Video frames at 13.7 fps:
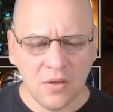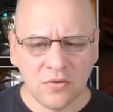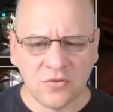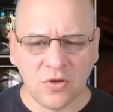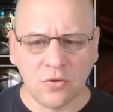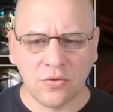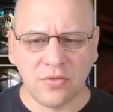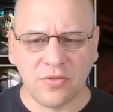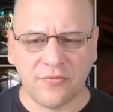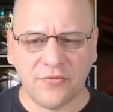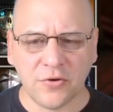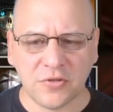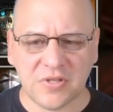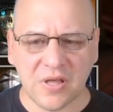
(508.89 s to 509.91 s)
So the
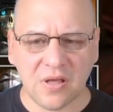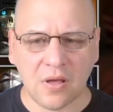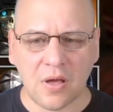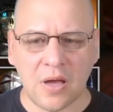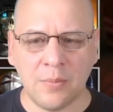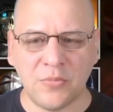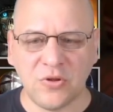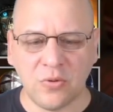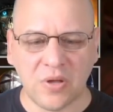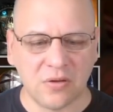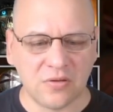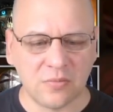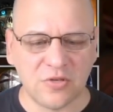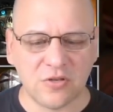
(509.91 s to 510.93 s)
first thing I'm doing
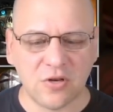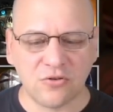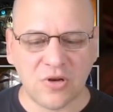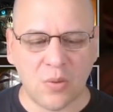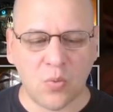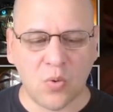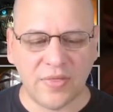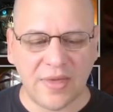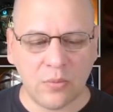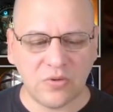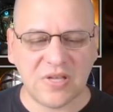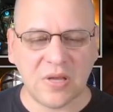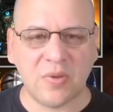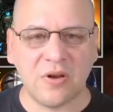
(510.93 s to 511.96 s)
is I'm just going to drop 1. That
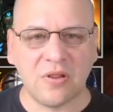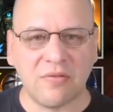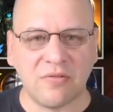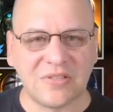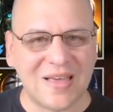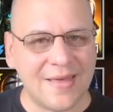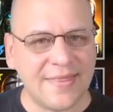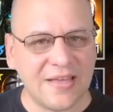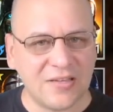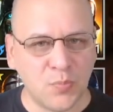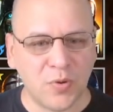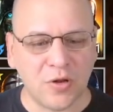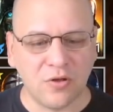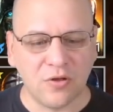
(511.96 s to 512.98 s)
would take me to level 10. That's
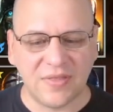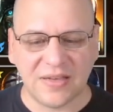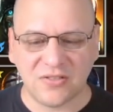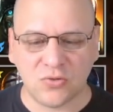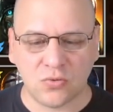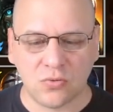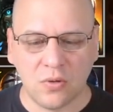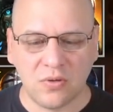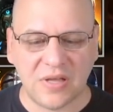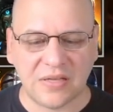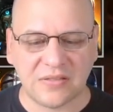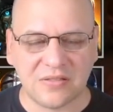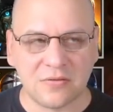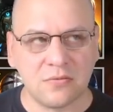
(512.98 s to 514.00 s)
pretty good.
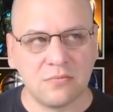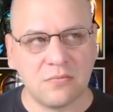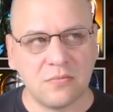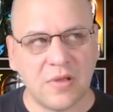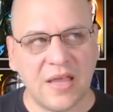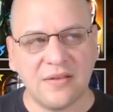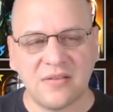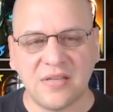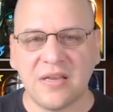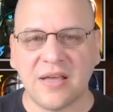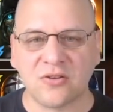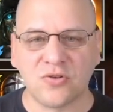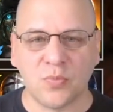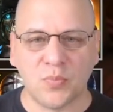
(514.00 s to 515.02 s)
That's 18
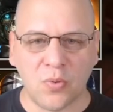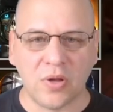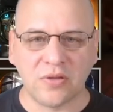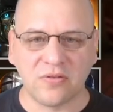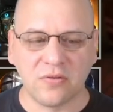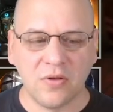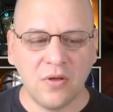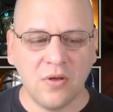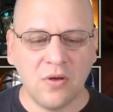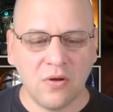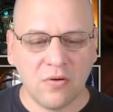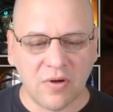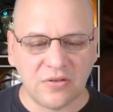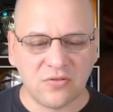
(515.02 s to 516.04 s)
extra points,
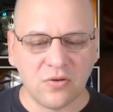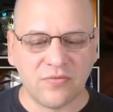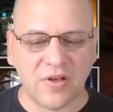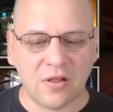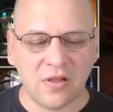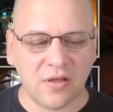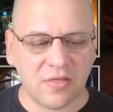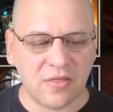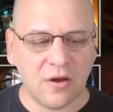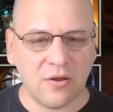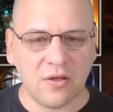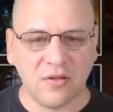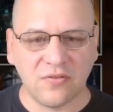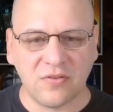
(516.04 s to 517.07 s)
right? So if I click there,
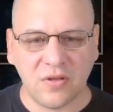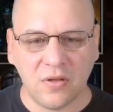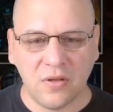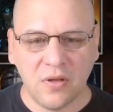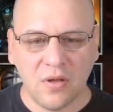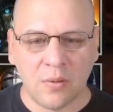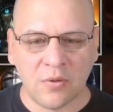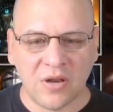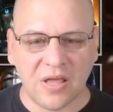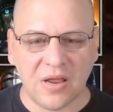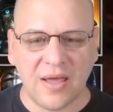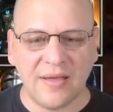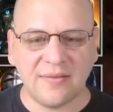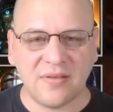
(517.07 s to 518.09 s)
you can see I'm going to
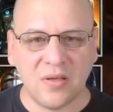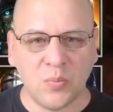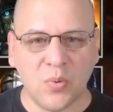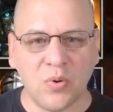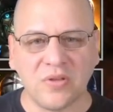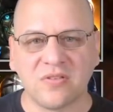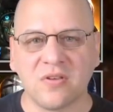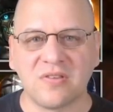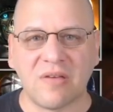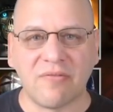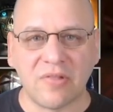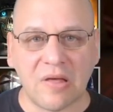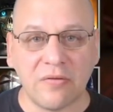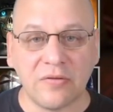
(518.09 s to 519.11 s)
get 18 points because
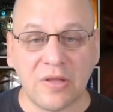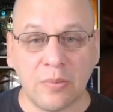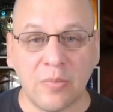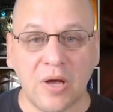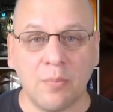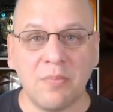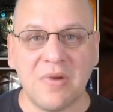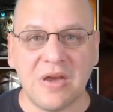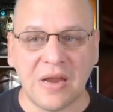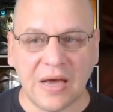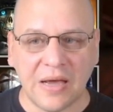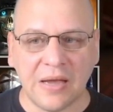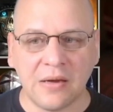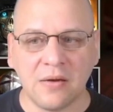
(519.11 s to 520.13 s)
I've leveled him up
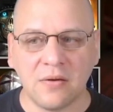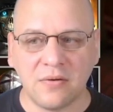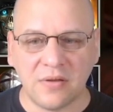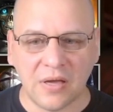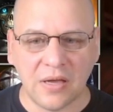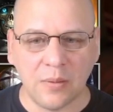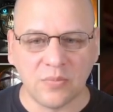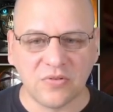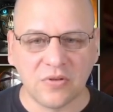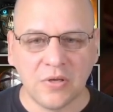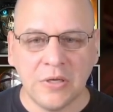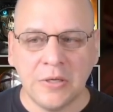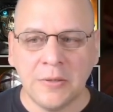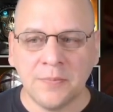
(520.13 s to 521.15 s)
9 times.
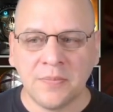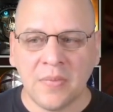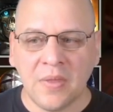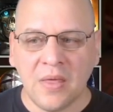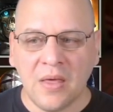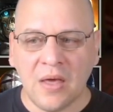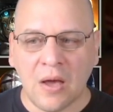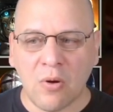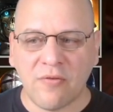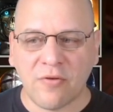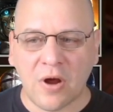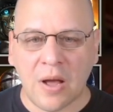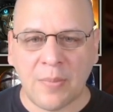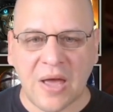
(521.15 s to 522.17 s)

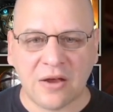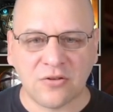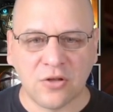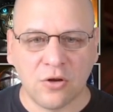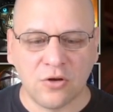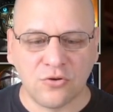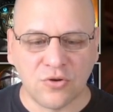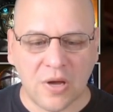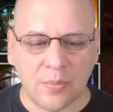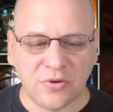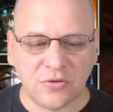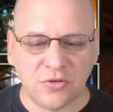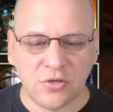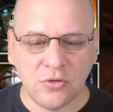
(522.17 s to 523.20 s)
However, I'm actually going to drop
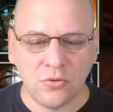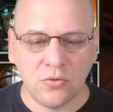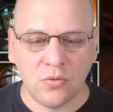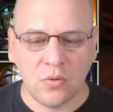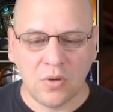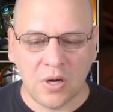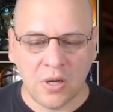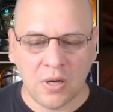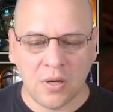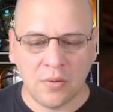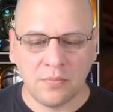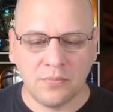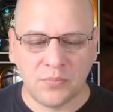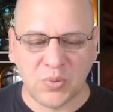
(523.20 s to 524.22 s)
2
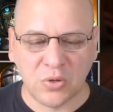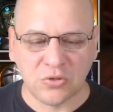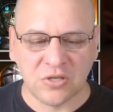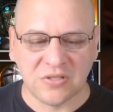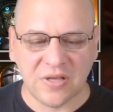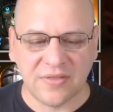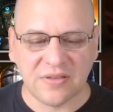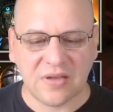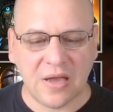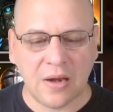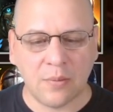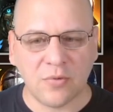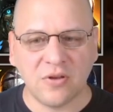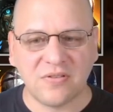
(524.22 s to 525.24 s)
potions on this guy,
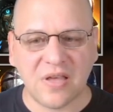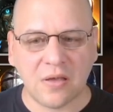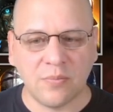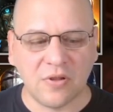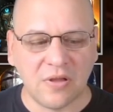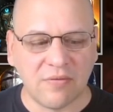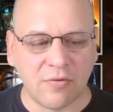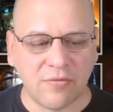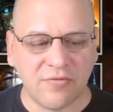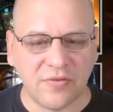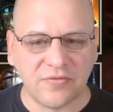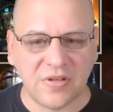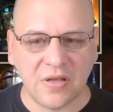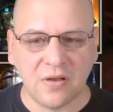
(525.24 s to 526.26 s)
and I'm going to take him to level
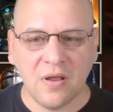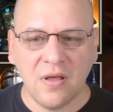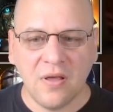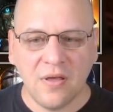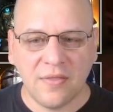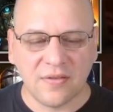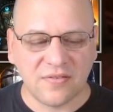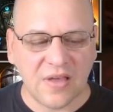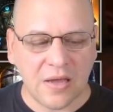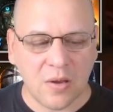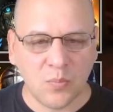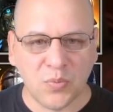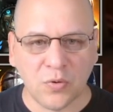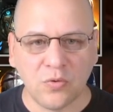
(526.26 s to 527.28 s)
15. The
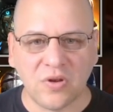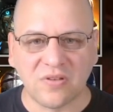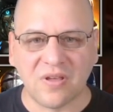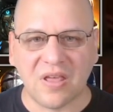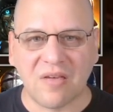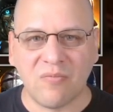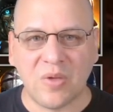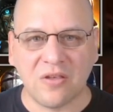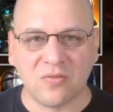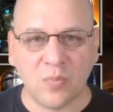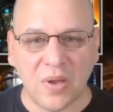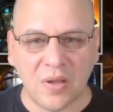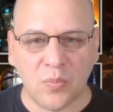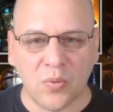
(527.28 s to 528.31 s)
second brew doesn't give me as
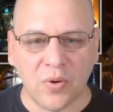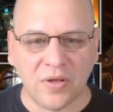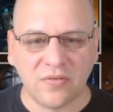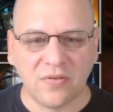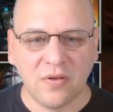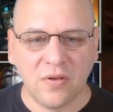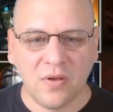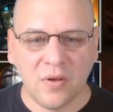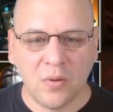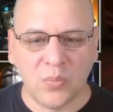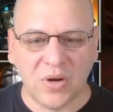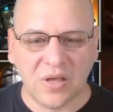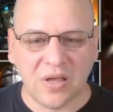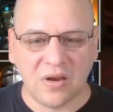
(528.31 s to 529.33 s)
many points,
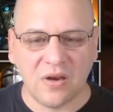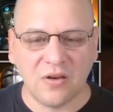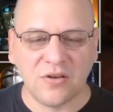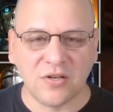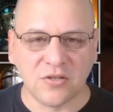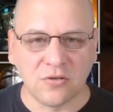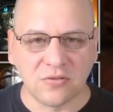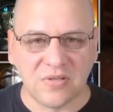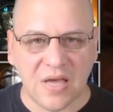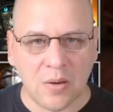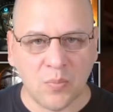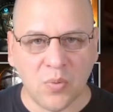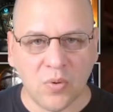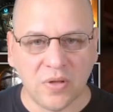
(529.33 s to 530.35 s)
but I get an additional
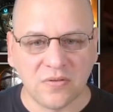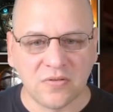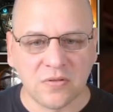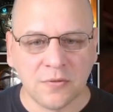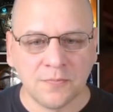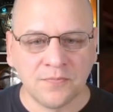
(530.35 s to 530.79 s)
10 points.